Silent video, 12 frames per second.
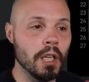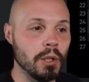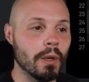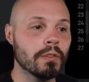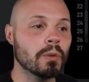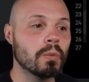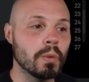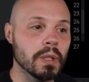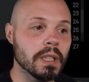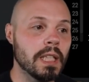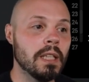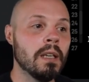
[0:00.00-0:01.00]
You have to
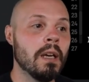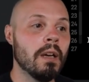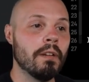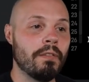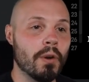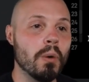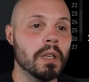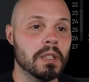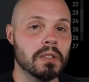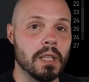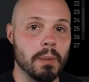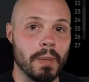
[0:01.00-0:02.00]
really
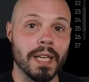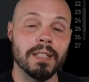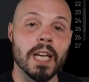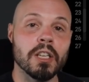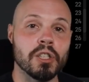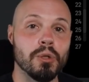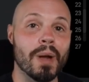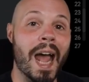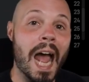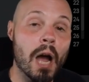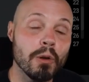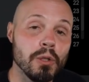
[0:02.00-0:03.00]
focus and pay attention to
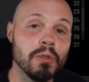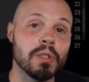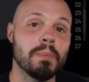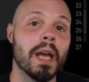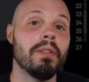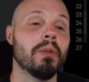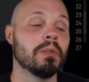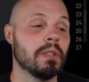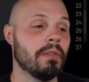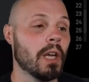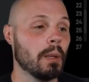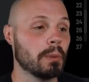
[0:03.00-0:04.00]
how you spend those
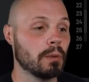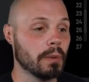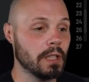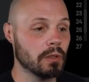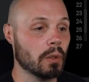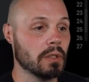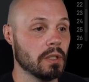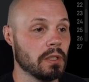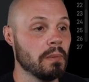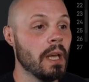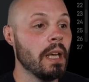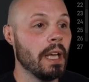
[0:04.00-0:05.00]
developer
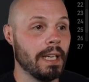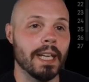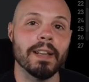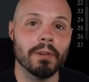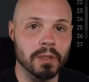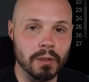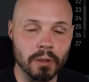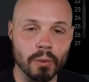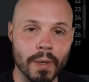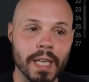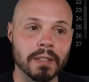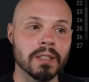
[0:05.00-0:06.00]
resources. And again, that was a little
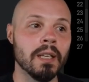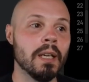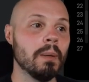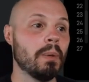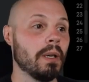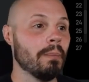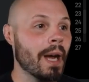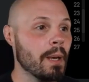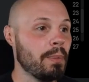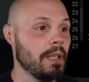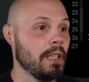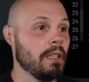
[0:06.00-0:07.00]
rant, but in my
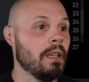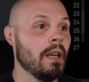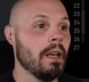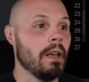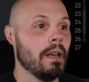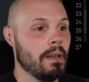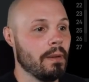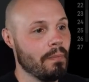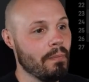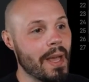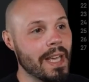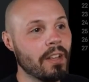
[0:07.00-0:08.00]
opinion,
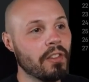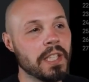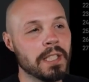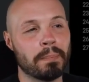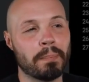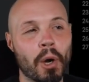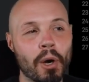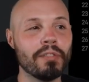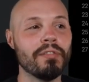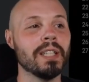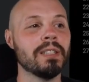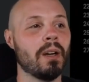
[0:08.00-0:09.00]
making things
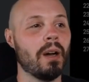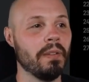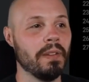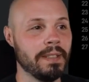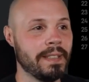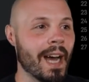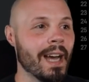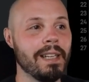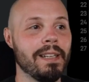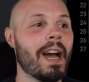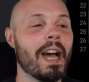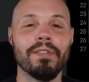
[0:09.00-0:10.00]
perfect on the
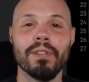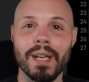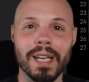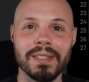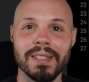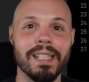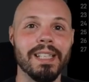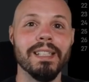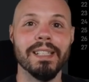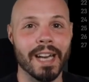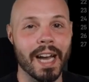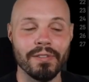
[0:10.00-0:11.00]
dying iPhone SE
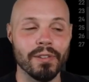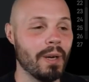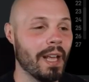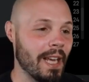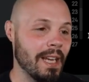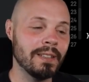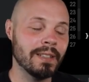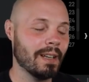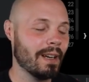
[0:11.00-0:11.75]
and iPhone 8,